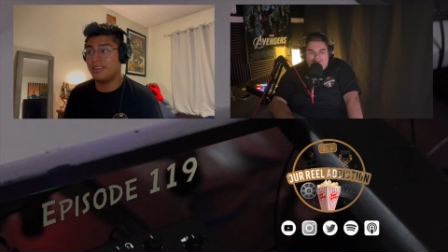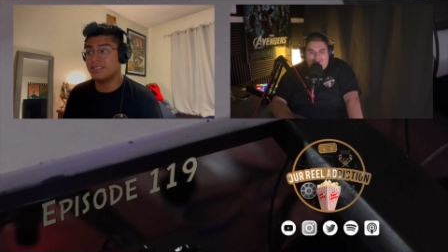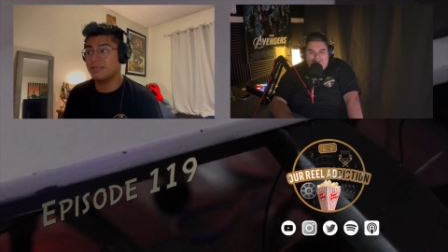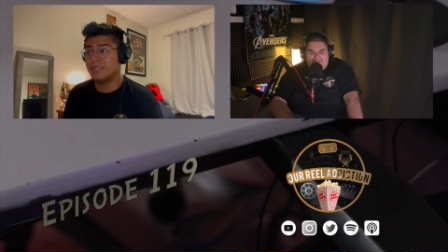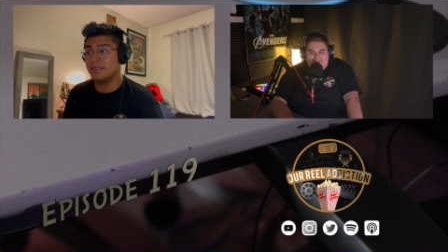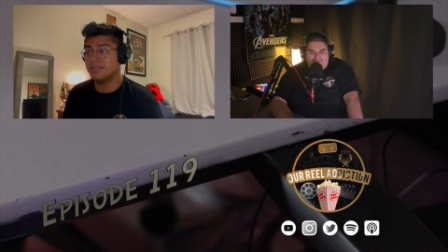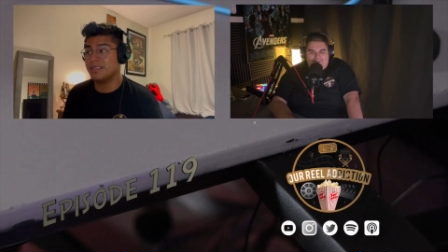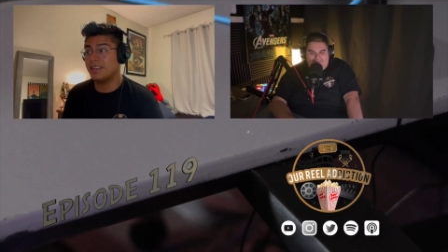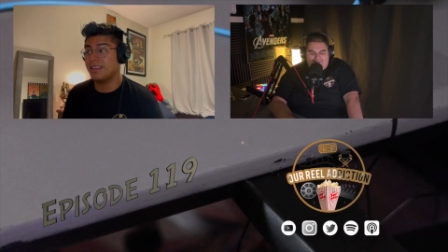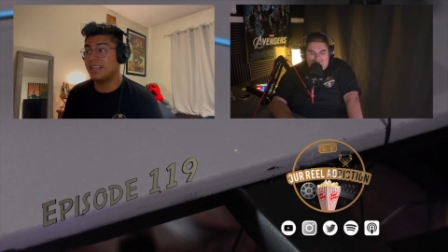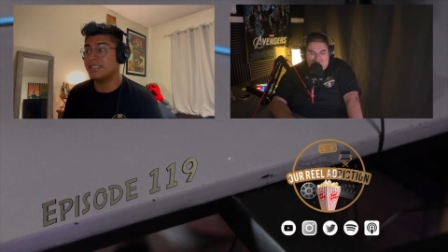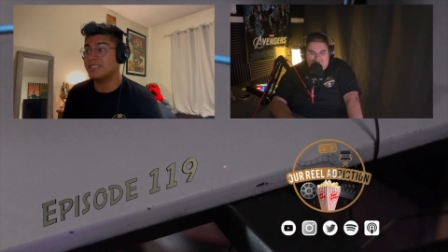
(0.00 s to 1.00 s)
sometimes
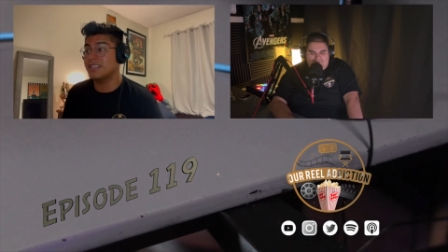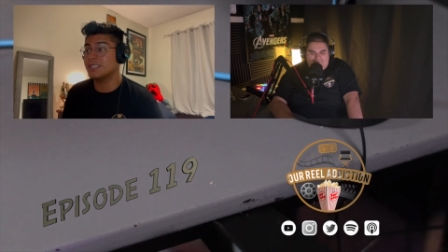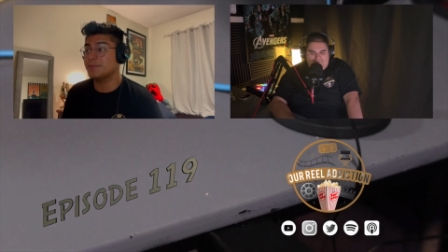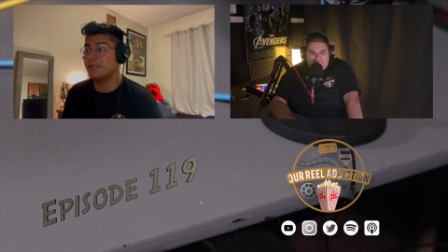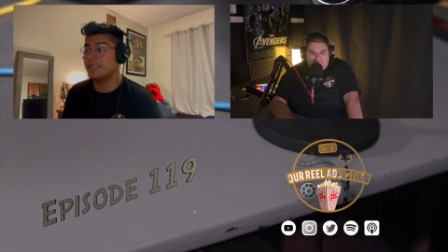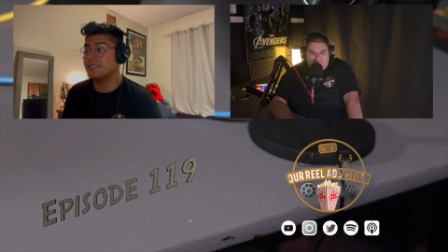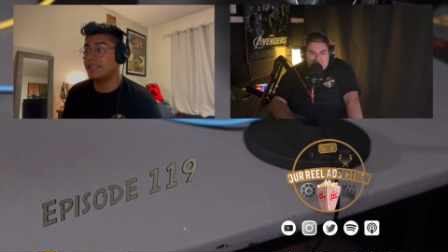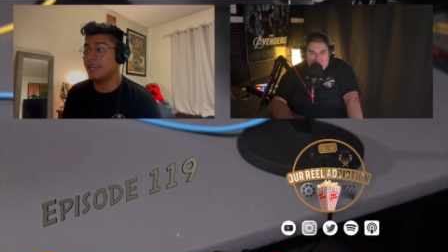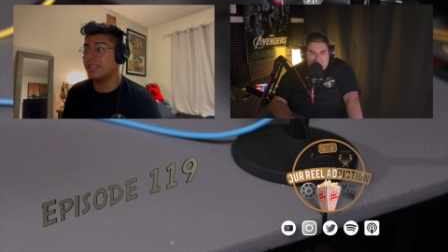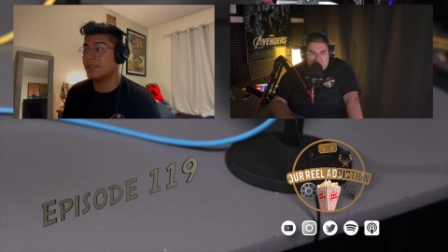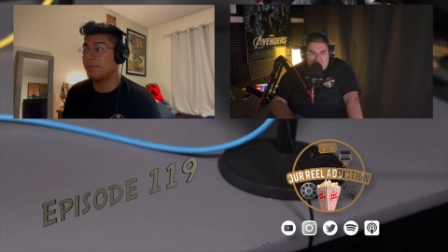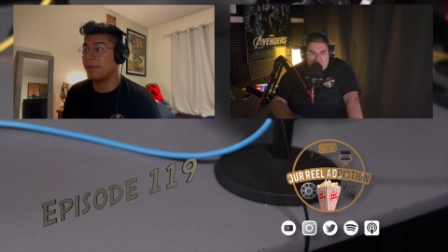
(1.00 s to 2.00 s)
like it sucks because they
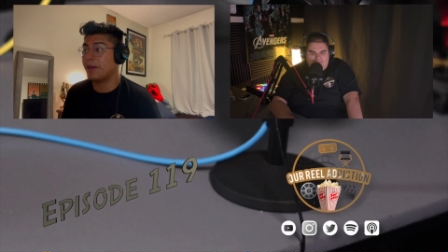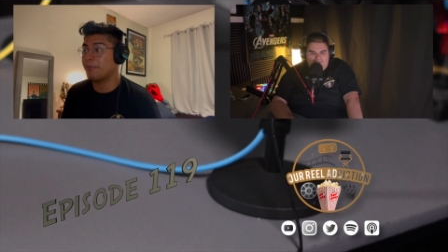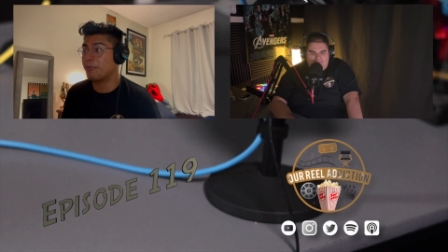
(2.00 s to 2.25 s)
get the back